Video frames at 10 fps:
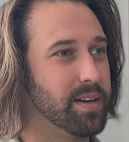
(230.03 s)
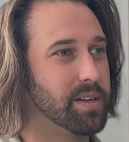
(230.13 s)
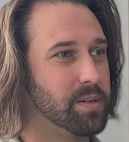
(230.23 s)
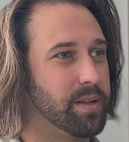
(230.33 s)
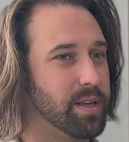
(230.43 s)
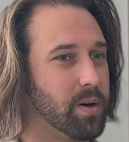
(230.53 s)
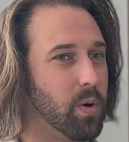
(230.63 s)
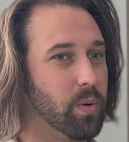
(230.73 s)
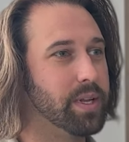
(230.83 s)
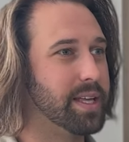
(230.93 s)
so i think
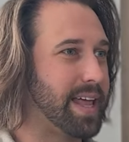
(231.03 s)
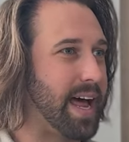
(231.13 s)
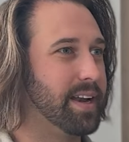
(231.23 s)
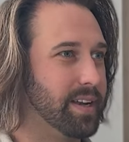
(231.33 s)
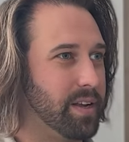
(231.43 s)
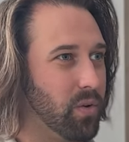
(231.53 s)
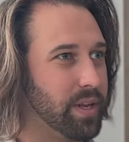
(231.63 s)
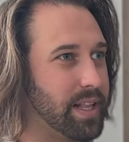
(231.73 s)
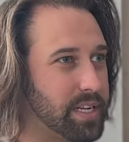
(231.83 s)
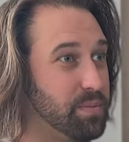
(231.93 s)
holding that
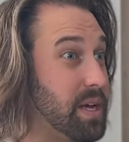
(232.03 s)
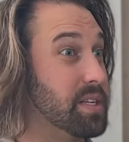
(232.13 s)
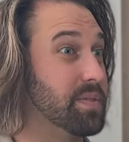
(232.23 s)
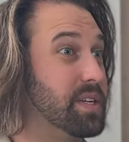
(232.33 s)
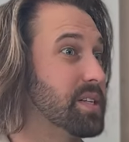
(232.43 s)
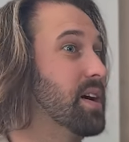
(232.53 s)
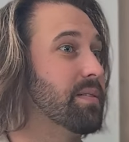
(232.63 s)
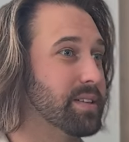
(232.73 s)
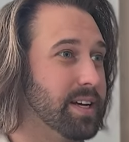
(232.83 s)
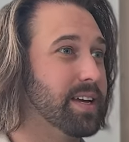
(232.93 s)
holding that space of
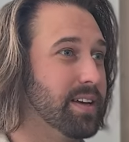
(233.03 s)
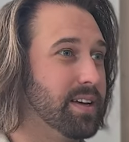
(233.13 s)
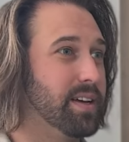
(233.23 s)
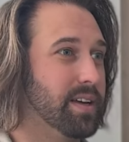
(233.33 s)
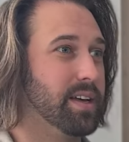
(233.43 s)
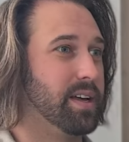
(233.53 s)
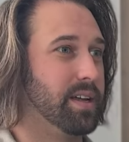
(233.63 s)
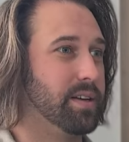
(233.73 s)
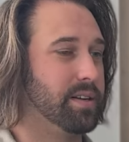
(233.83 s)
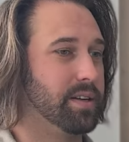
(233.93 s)
discovery
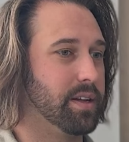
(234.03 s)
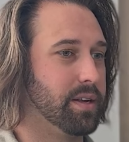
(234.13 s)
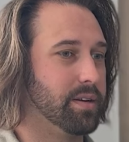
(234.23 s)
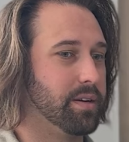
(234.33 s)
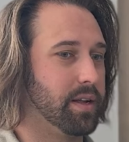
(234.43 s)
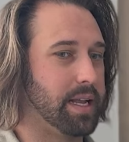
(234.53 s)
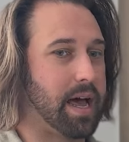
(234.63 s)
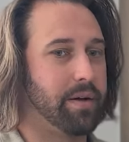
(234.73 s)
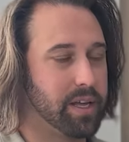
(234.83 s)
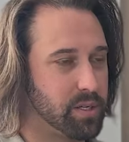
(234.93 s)
and and
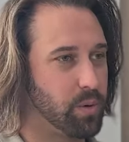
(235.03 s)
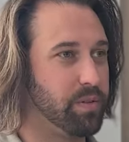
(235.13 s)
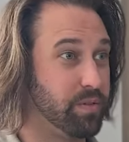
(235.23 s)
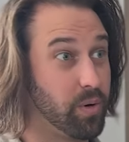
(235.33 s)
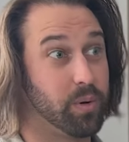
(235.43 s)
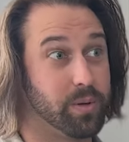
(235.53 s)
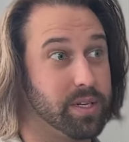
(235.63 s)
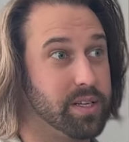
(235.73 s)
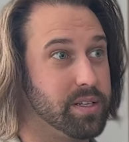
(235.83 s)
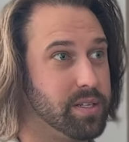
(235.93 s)
allowing it to unfold
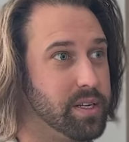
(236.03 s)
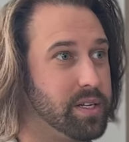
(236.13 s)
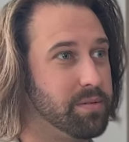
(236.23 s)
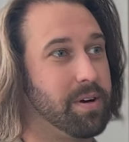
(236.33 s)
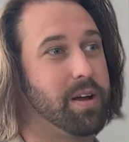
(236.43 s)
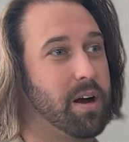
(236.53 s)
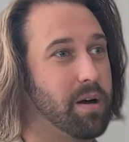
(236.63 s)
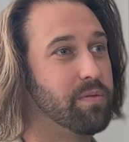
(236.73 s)
is is very heart